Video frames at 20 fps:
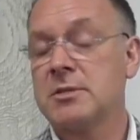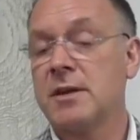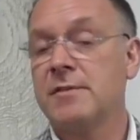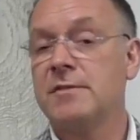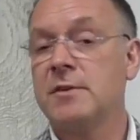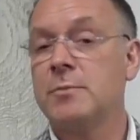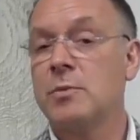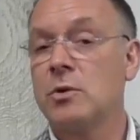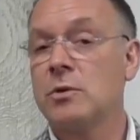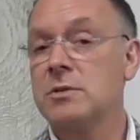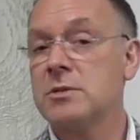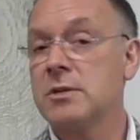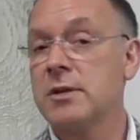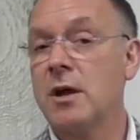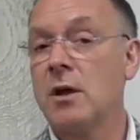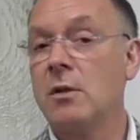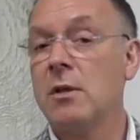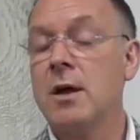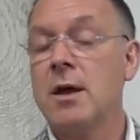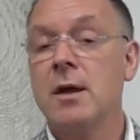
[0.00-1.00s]
public safety
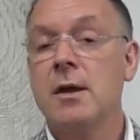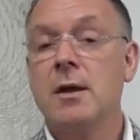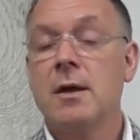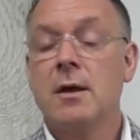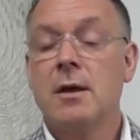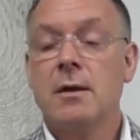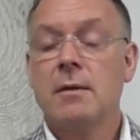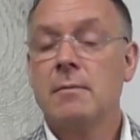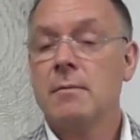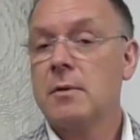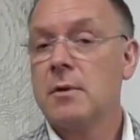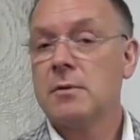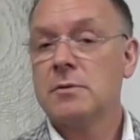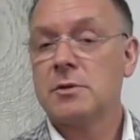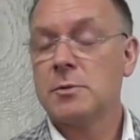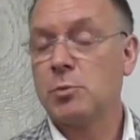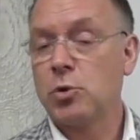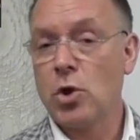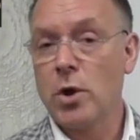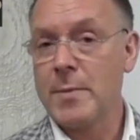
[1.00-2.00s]
personnel
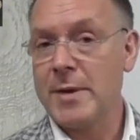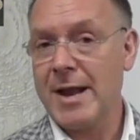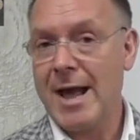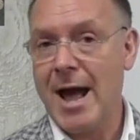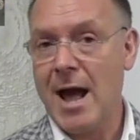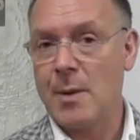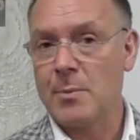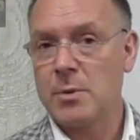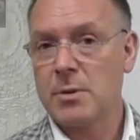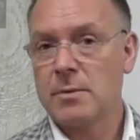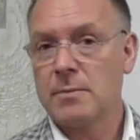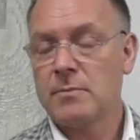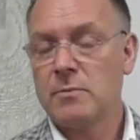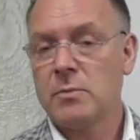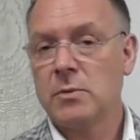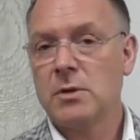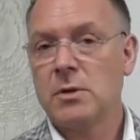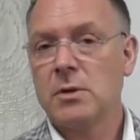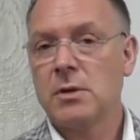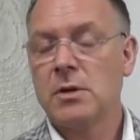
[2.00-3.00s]
deployment app
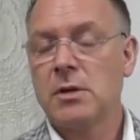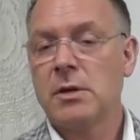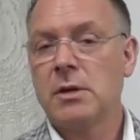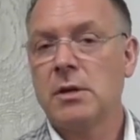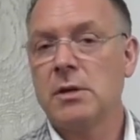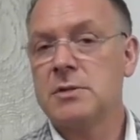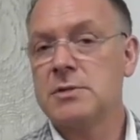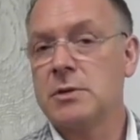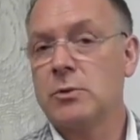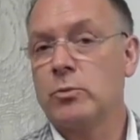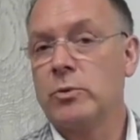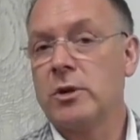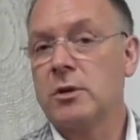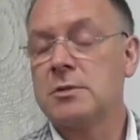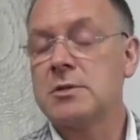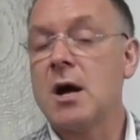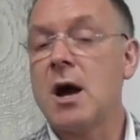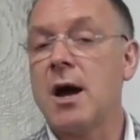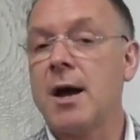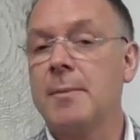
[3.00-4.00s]
is in
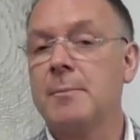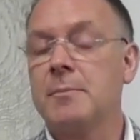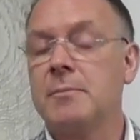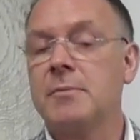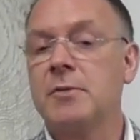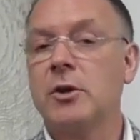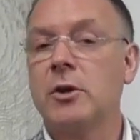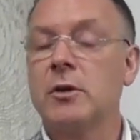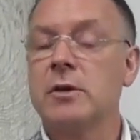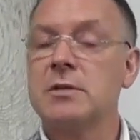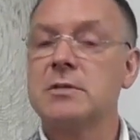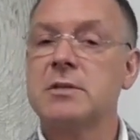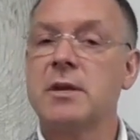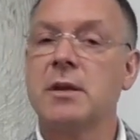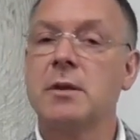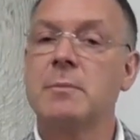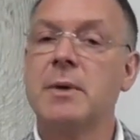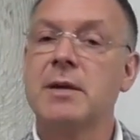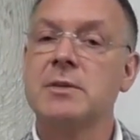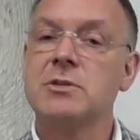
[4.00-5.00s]
real time, they're going
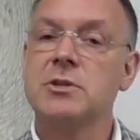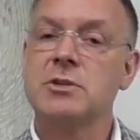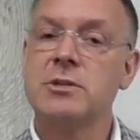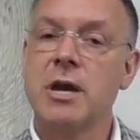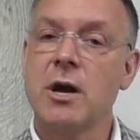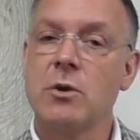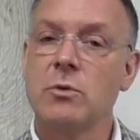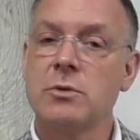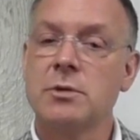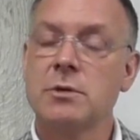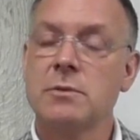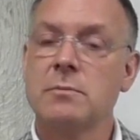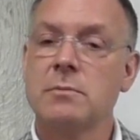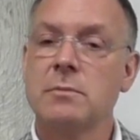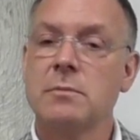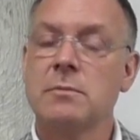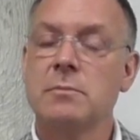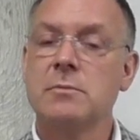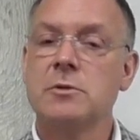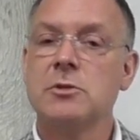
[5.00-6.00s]
to send a message out
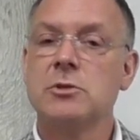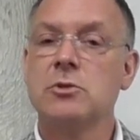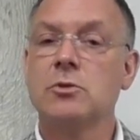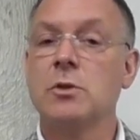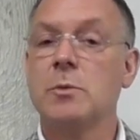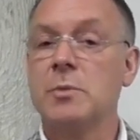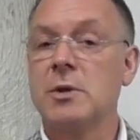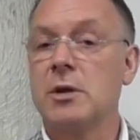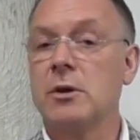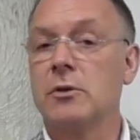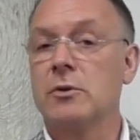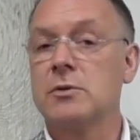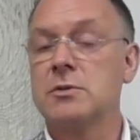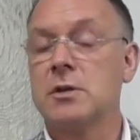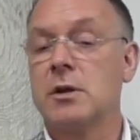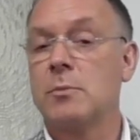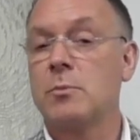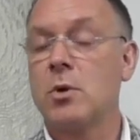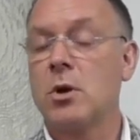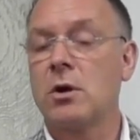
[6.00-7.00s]
to the
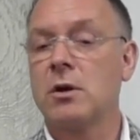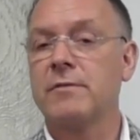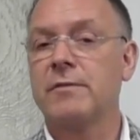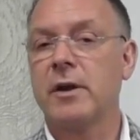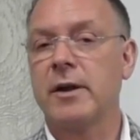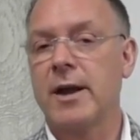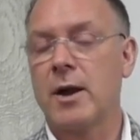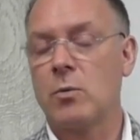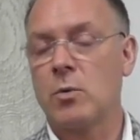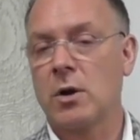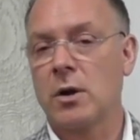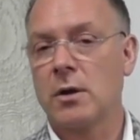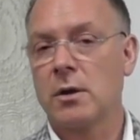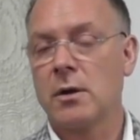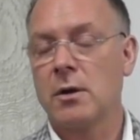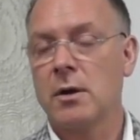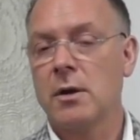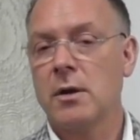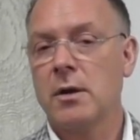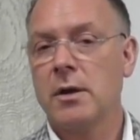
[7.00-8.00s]
peers that are part of our
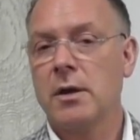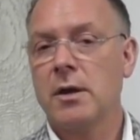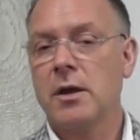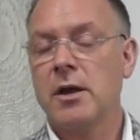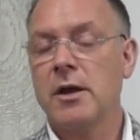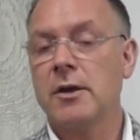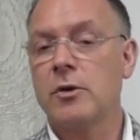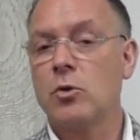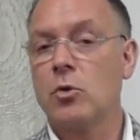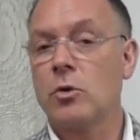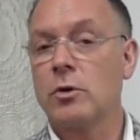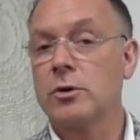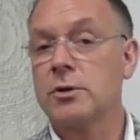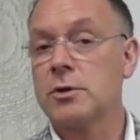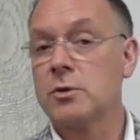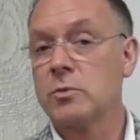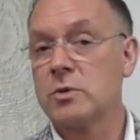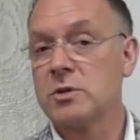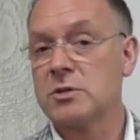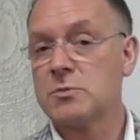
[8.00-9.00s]
network in
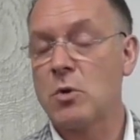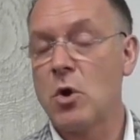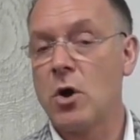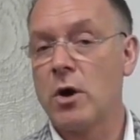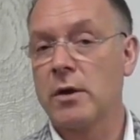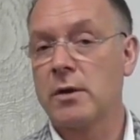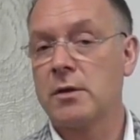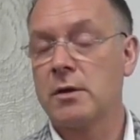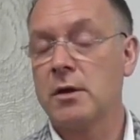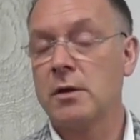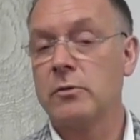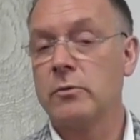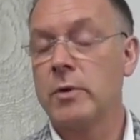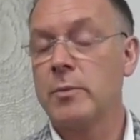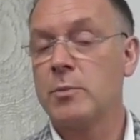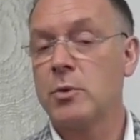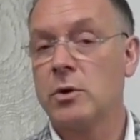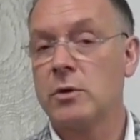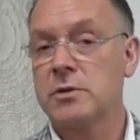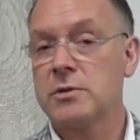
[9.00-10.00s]
order to respond
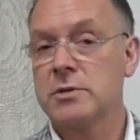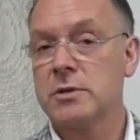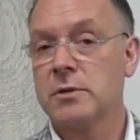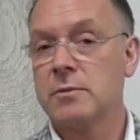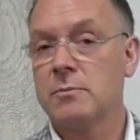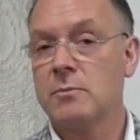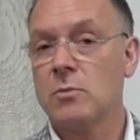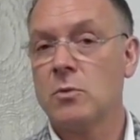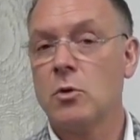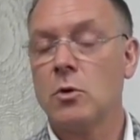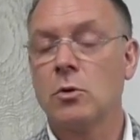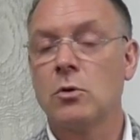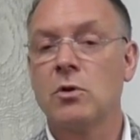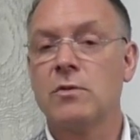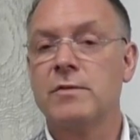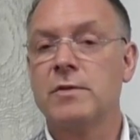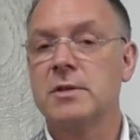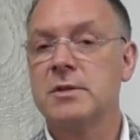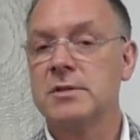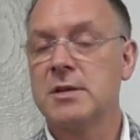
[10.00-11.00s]
either in person
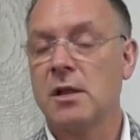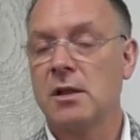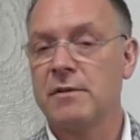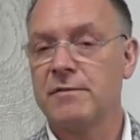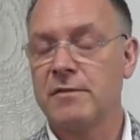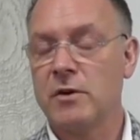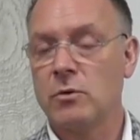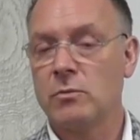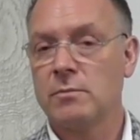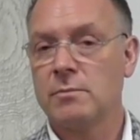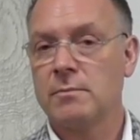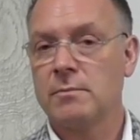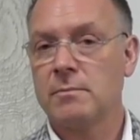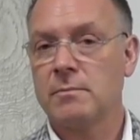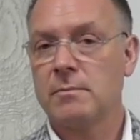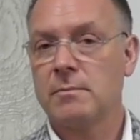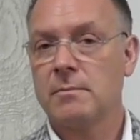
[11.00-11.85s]
or over the telephone.